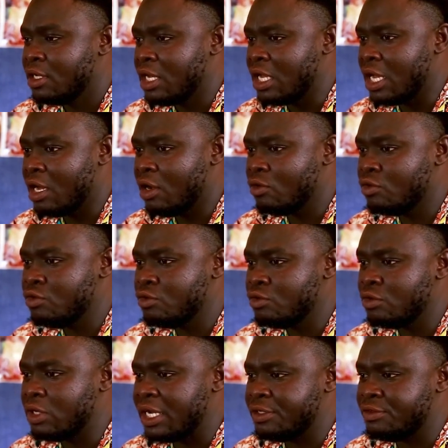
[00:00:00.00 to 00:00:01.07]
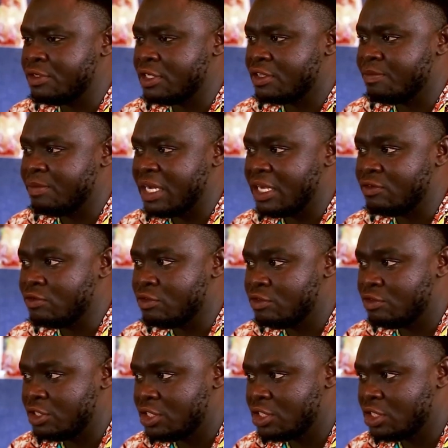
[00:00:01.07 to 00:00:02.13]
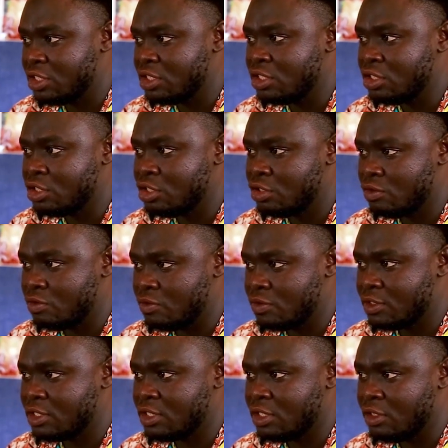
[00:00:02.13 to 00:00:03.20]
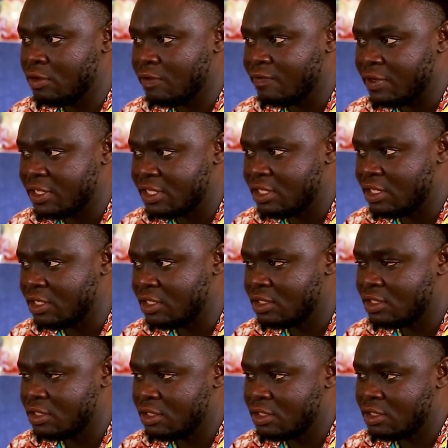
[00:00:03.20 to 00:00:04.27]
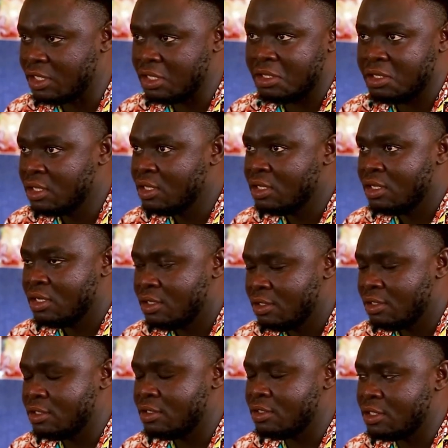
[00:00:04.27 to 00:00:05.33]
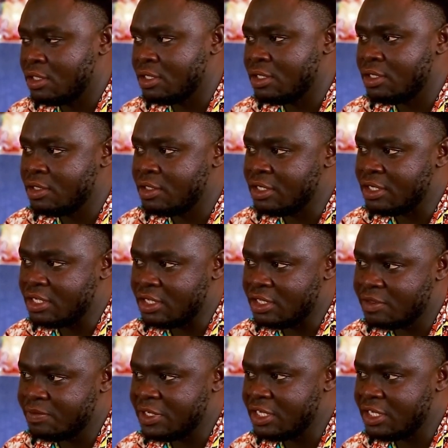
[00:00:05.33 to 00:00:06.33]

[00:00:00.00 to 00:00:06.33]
how you address malnutrition issues in your facility, say in King's